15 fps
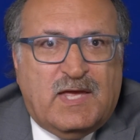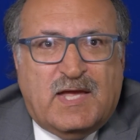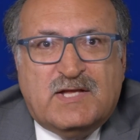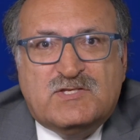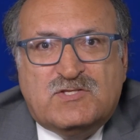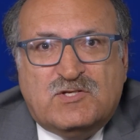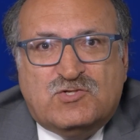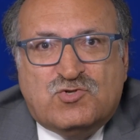
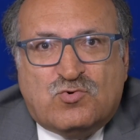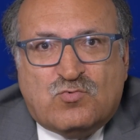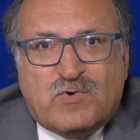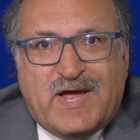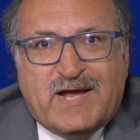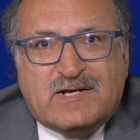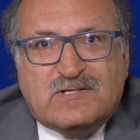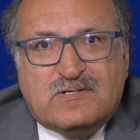It's the
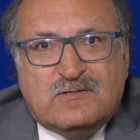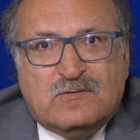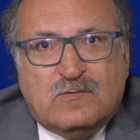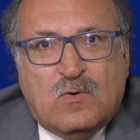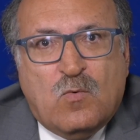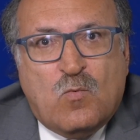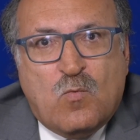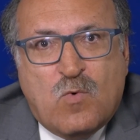direct,
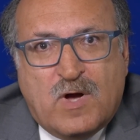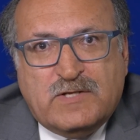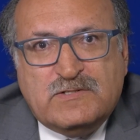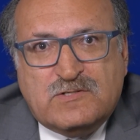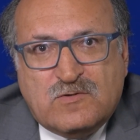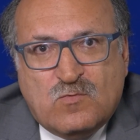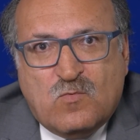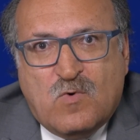
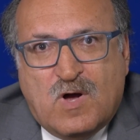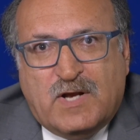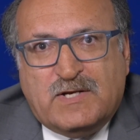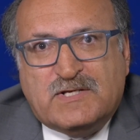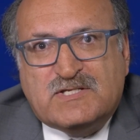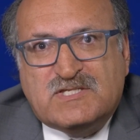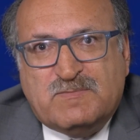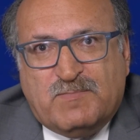one-to-one
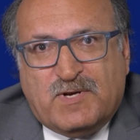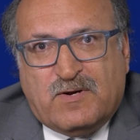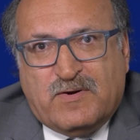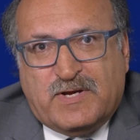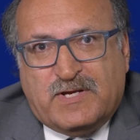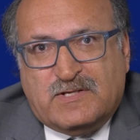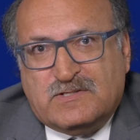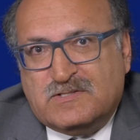
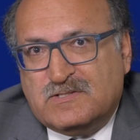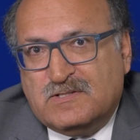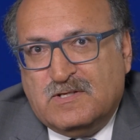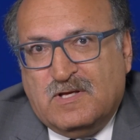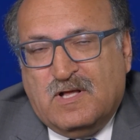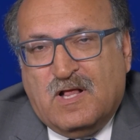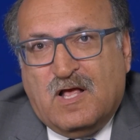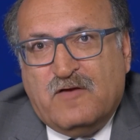experience
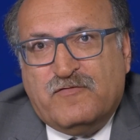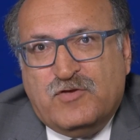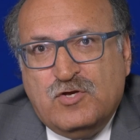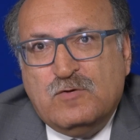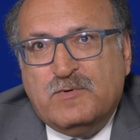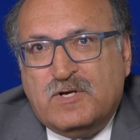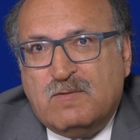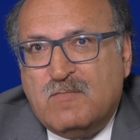of
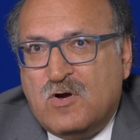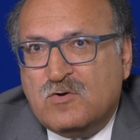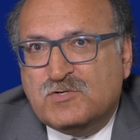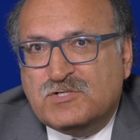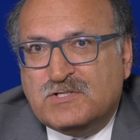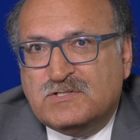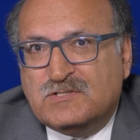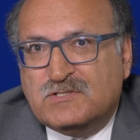human
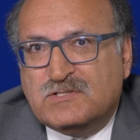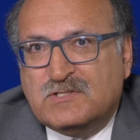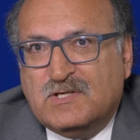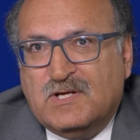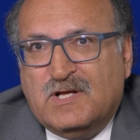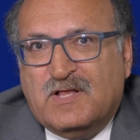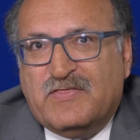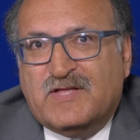emotions
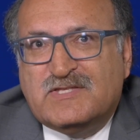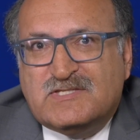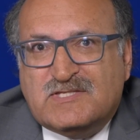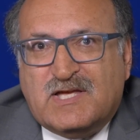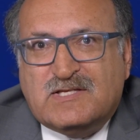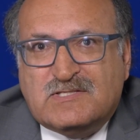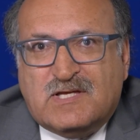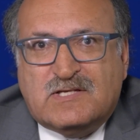that
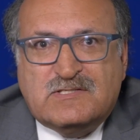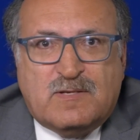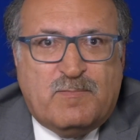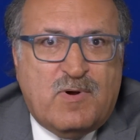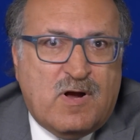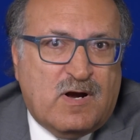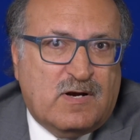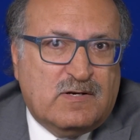sets us
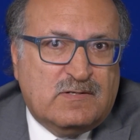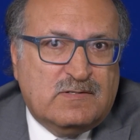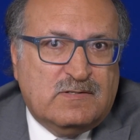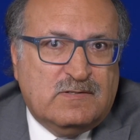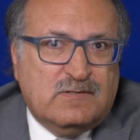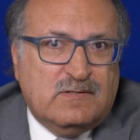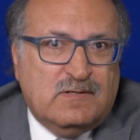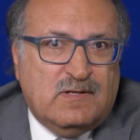apart.
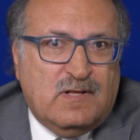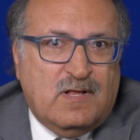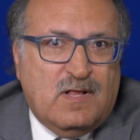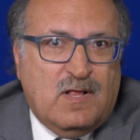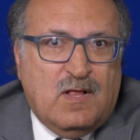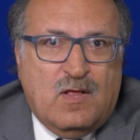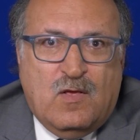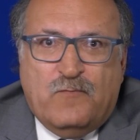
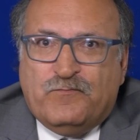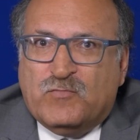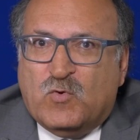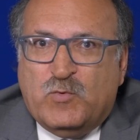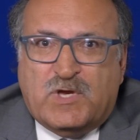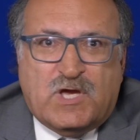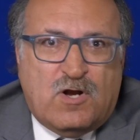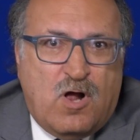
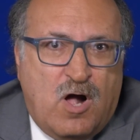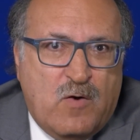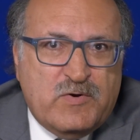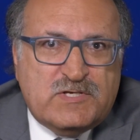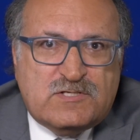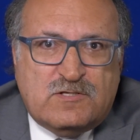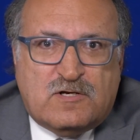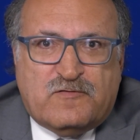We can
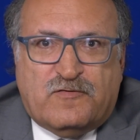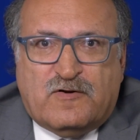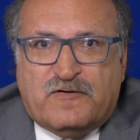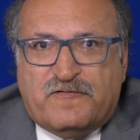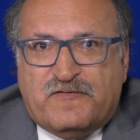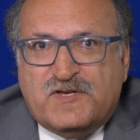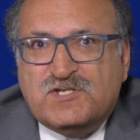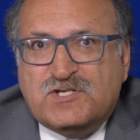always look for
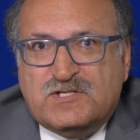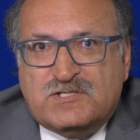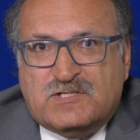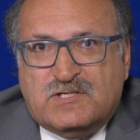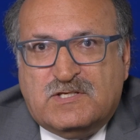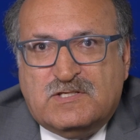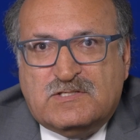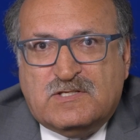
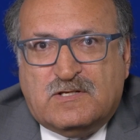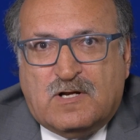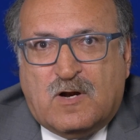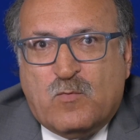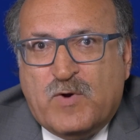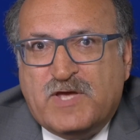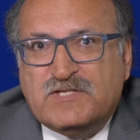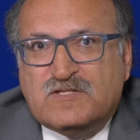efficiencies in our
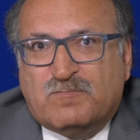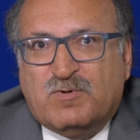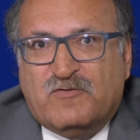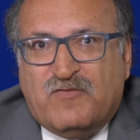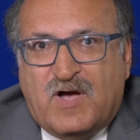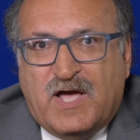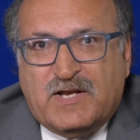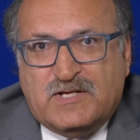ways of
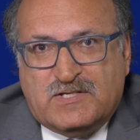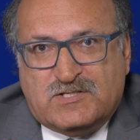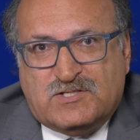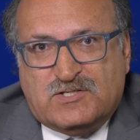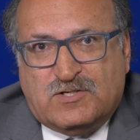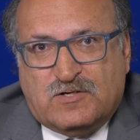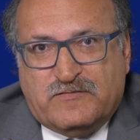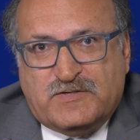providing
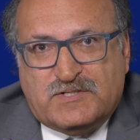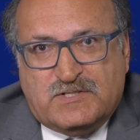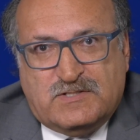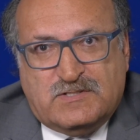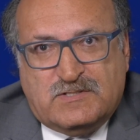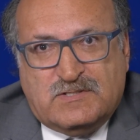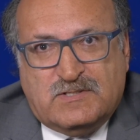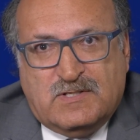
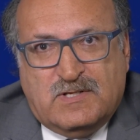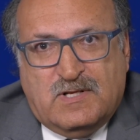services,